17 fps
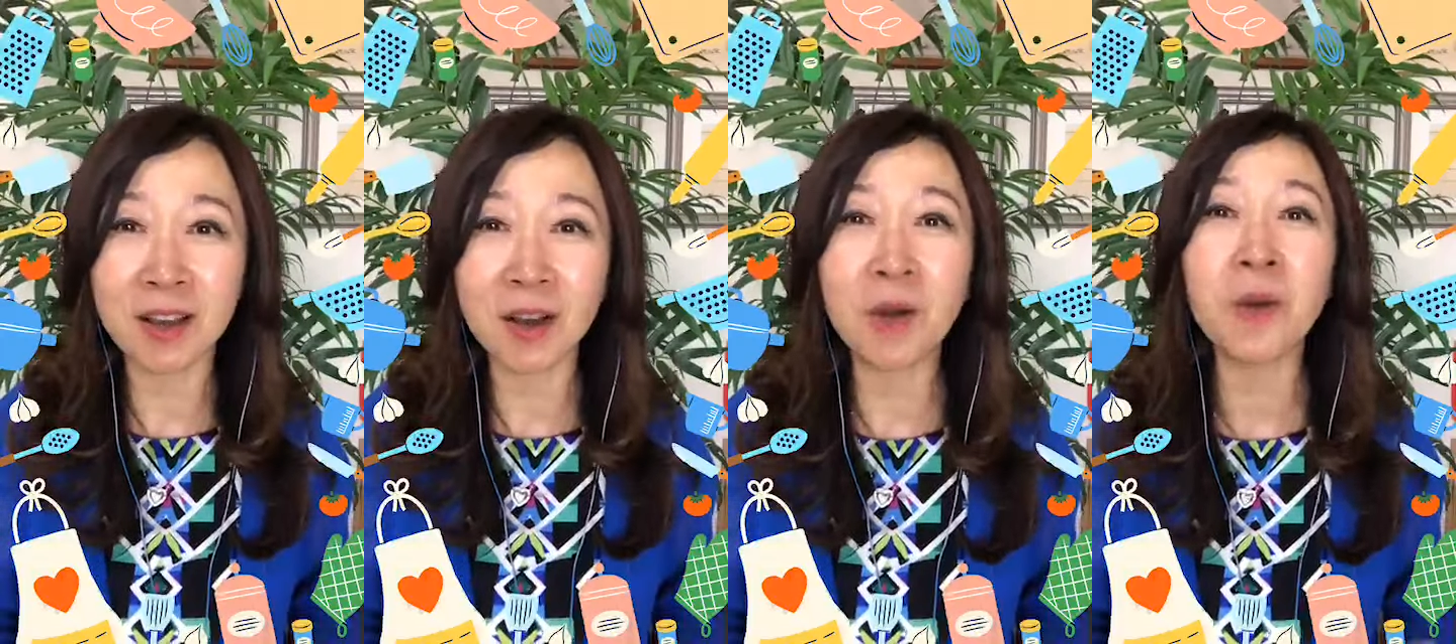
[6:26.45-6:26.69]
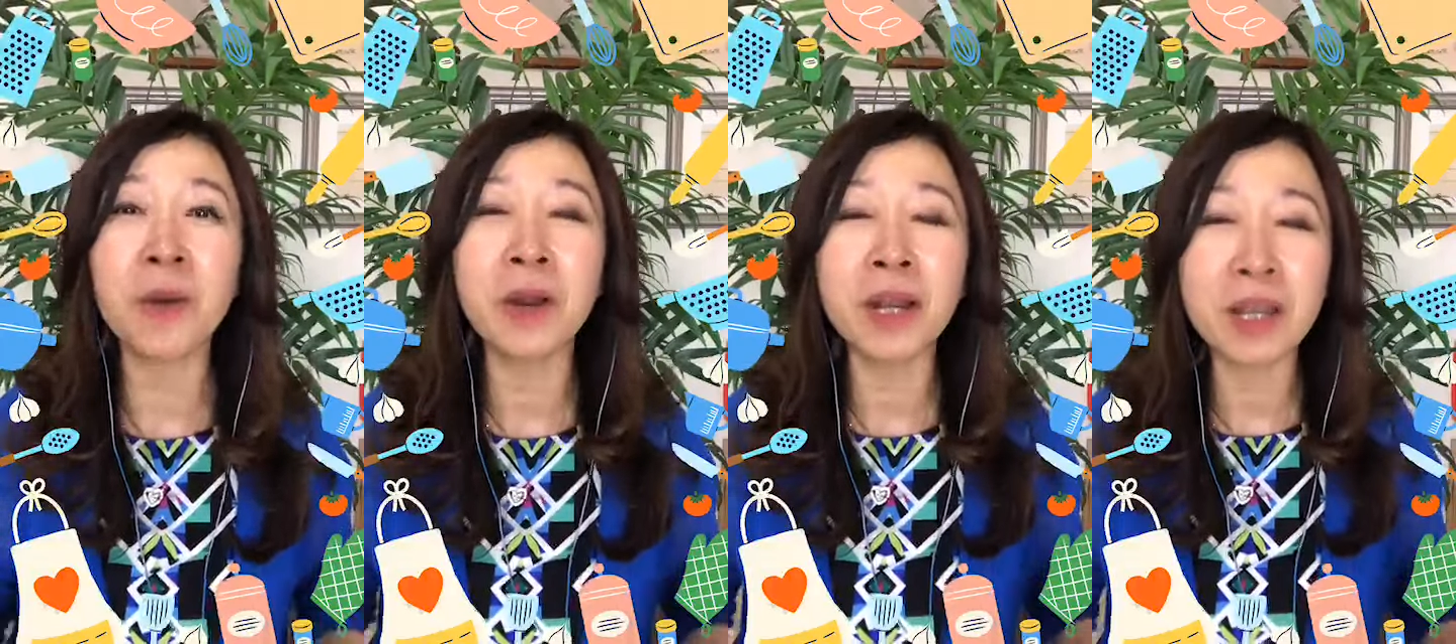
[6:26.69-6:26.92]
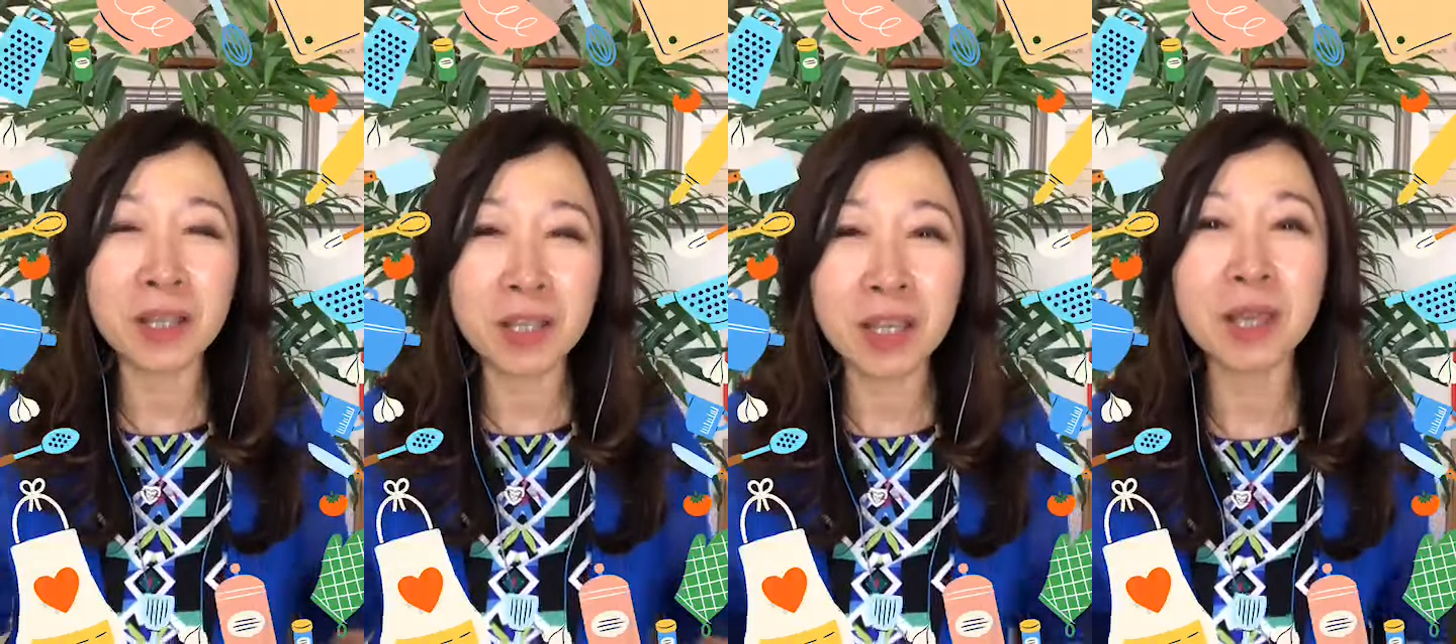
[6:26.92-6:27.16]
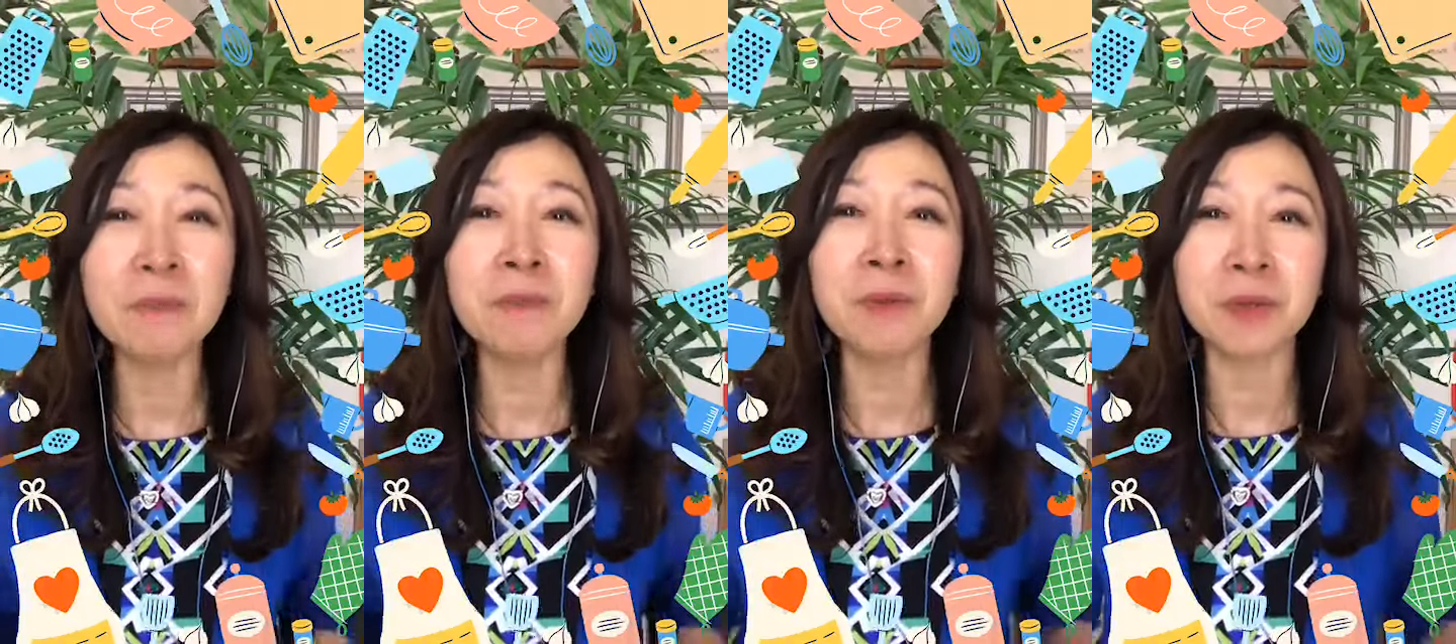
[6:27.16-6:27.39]
or
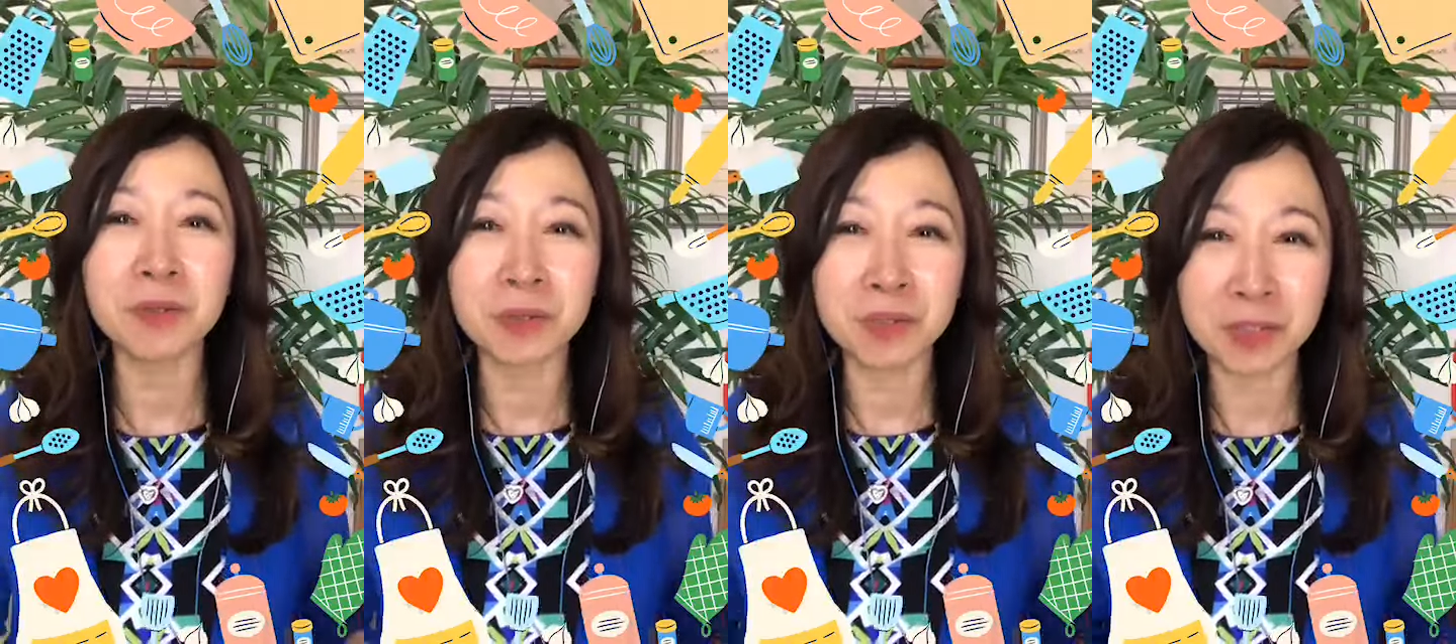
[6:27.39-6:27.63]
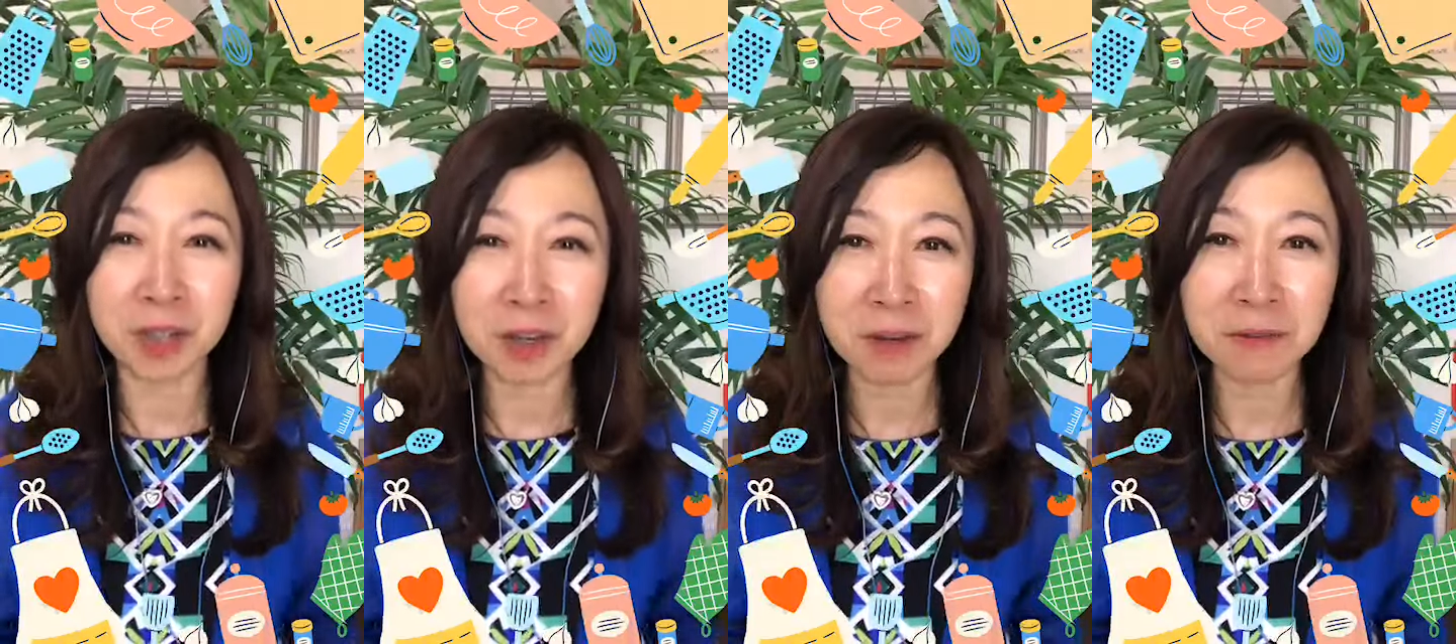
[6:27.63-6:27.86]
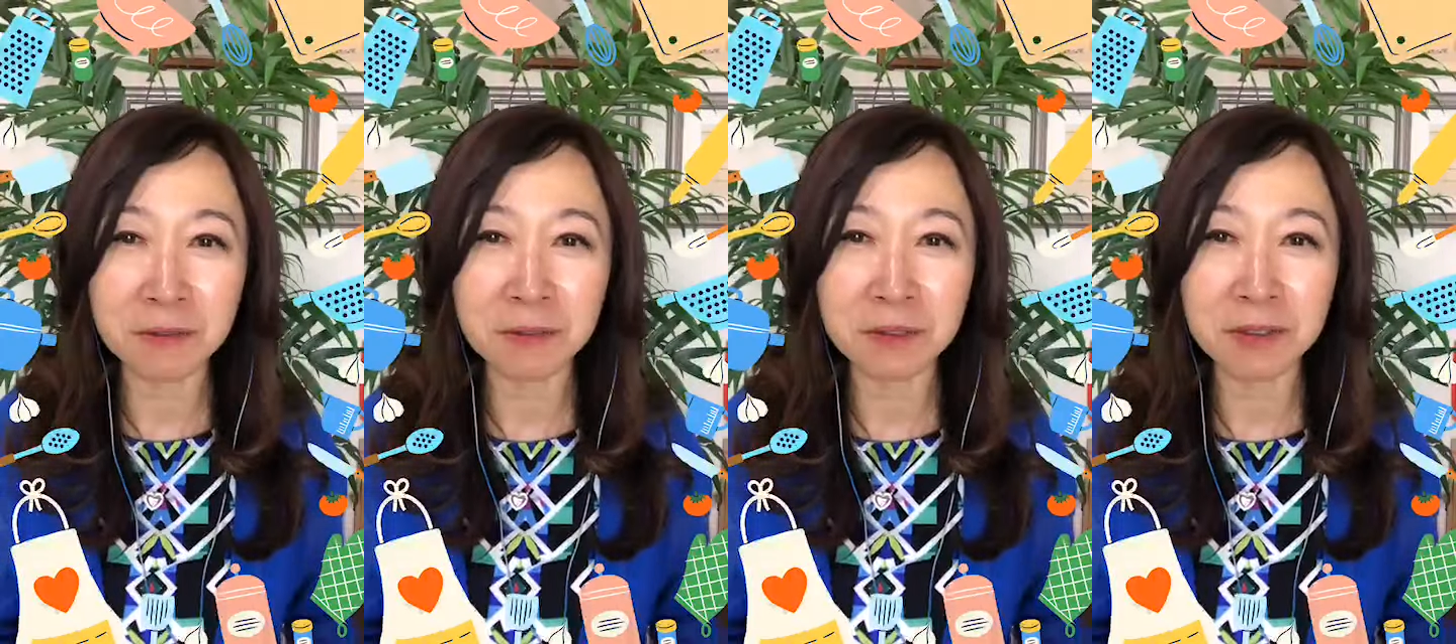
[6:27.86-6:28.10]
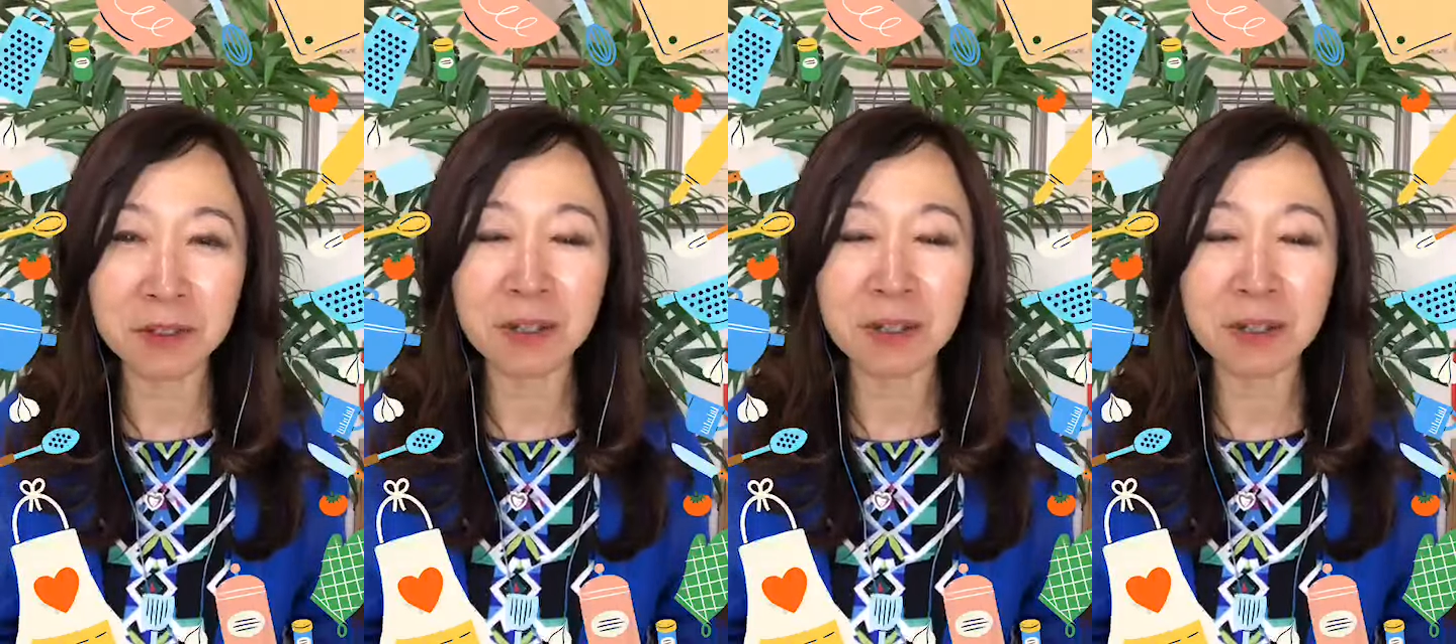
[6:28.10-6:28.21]
keep yourself